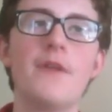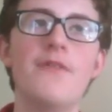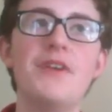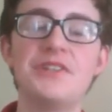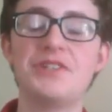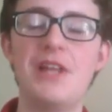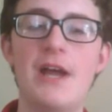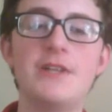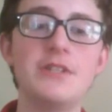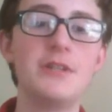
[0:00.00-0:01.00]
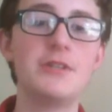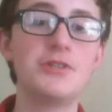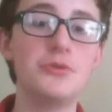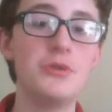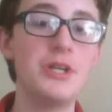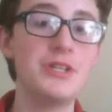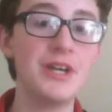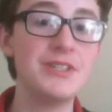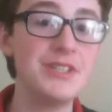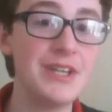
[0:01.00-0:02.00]
This led to, in
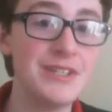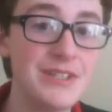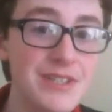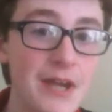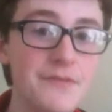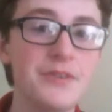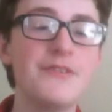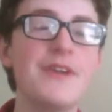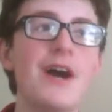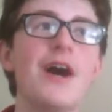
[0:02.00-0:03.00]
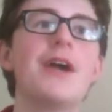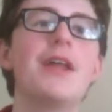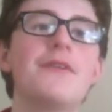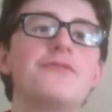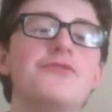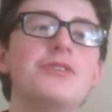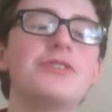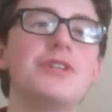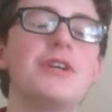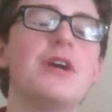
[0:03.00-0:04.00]
1987, the INF
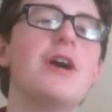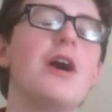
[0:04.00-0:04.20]
Treaty,